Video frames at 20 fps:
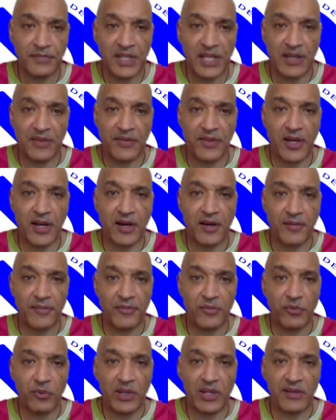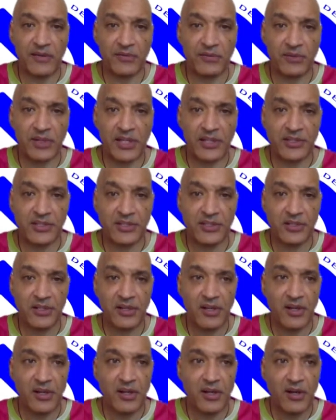And there, we have lit
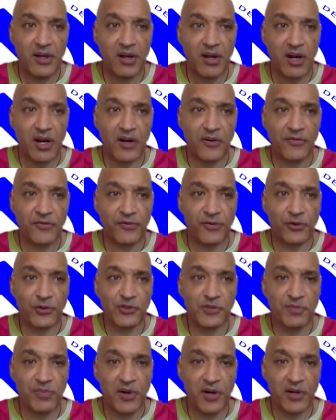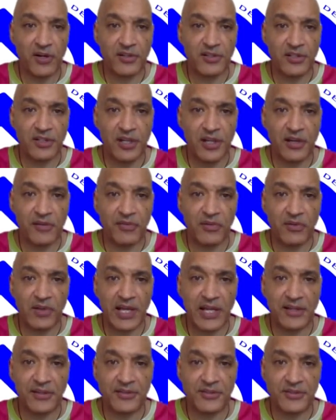our first part of the
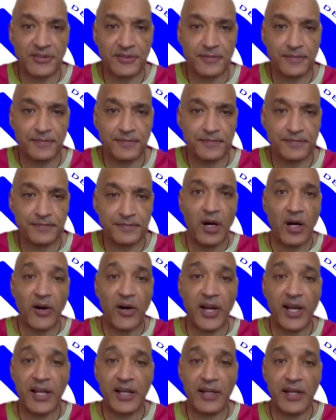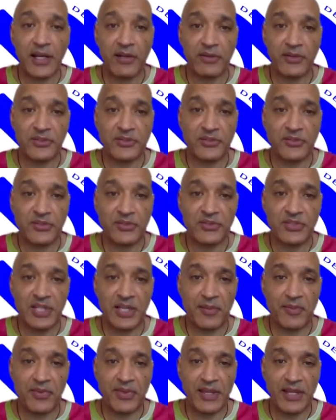lights. All right, now let's do the
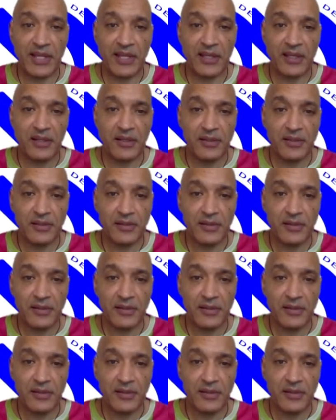same thing.